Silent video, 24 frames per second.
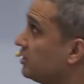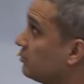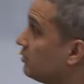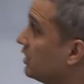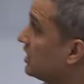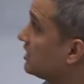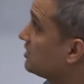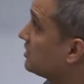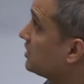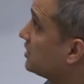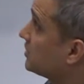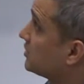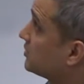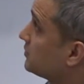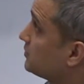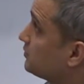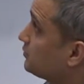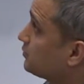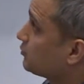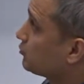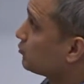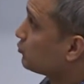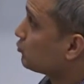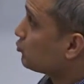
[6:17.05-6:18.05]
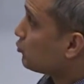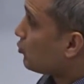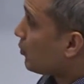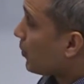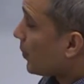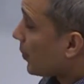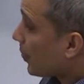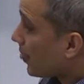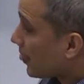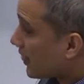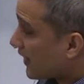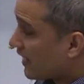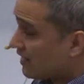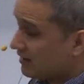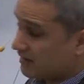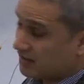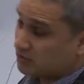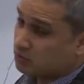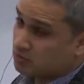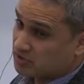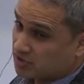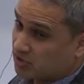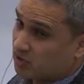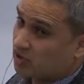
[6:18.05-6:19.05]
devices.
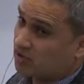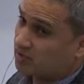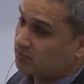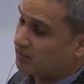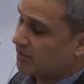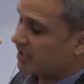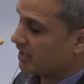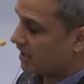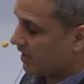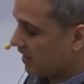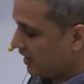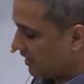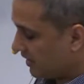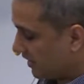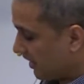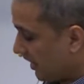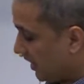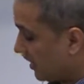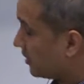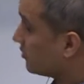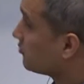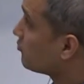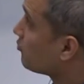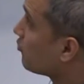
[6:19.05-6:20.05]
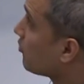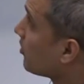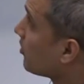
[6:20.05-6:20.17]
This was called Mirai attack,